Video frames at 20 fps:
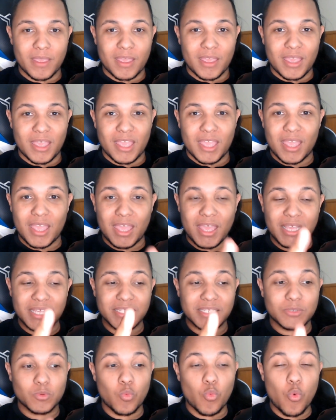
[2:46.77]

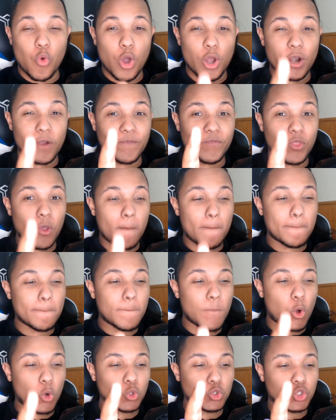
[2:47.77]
he's one of the
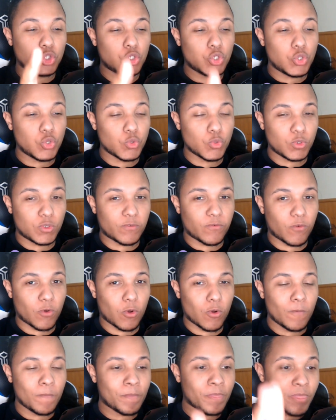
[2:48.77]
most
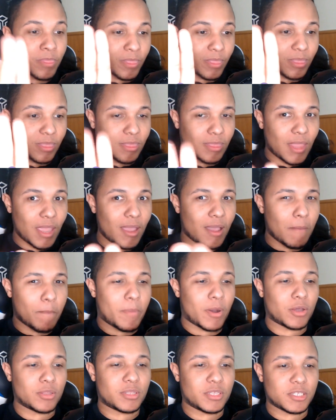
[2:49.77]
useful. Think
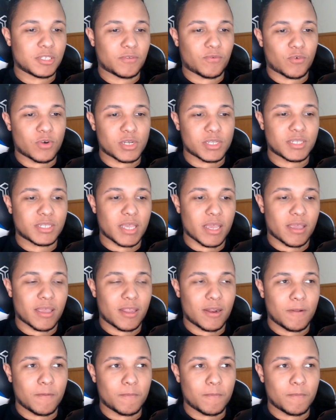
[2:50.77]
about this for a second.